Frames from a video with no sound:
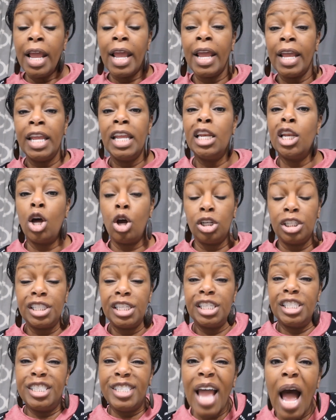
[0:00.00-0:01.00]
and he lost
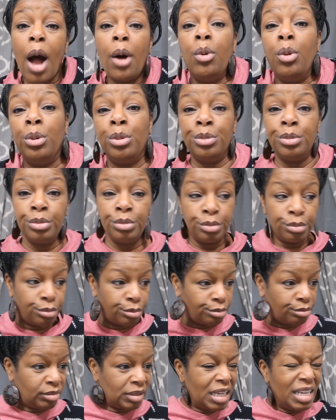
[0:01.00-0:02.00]
his belt
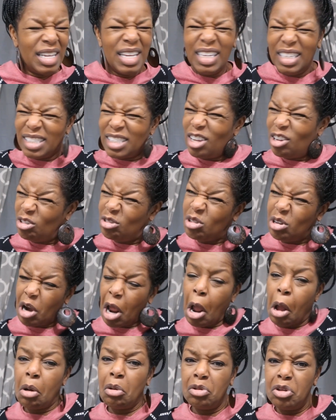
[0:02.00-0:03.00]
so you
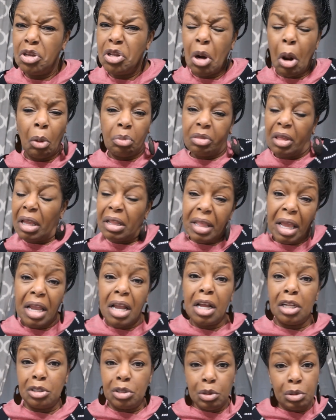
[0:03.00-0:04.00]
know you don't think they're
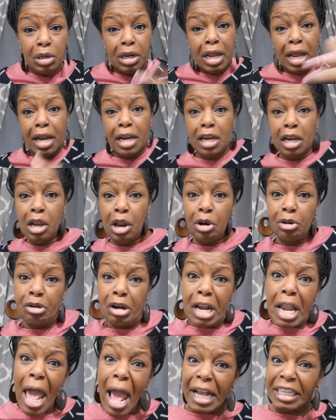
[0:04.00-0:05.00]
gonna do it again learn
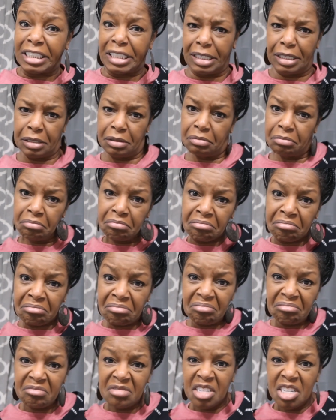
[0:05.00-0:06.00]
the lesson
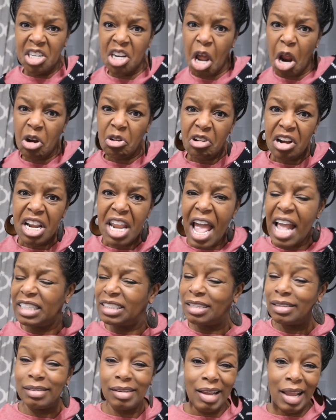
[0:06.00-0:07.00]
learn the
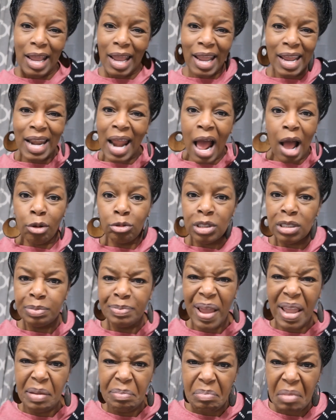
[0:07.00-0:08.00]
lesson and i don't
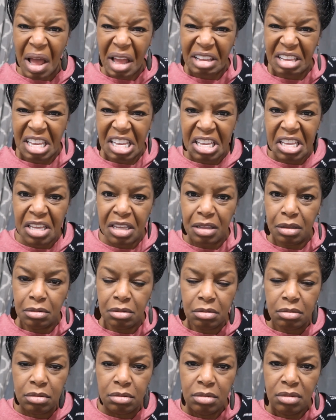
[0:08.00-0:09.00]
spank my
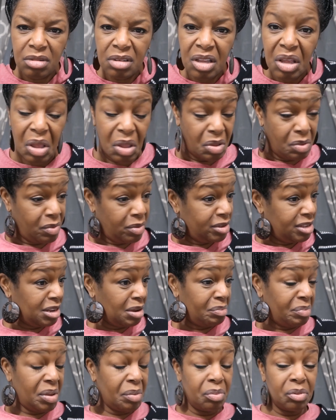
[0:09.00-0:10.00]
kids
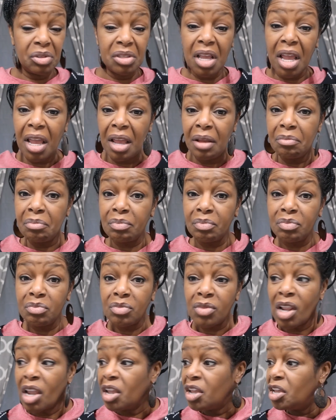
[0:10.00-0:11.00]
some people say
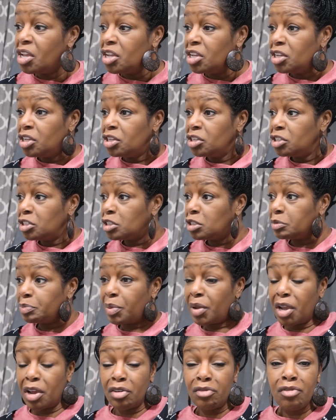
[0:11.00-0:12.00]

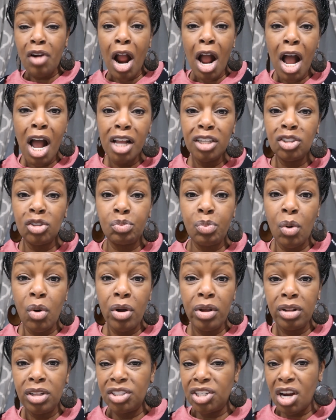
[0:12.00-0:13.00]
spare the rod
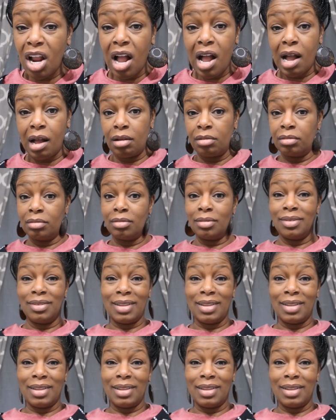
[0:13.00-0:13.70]
spoil the child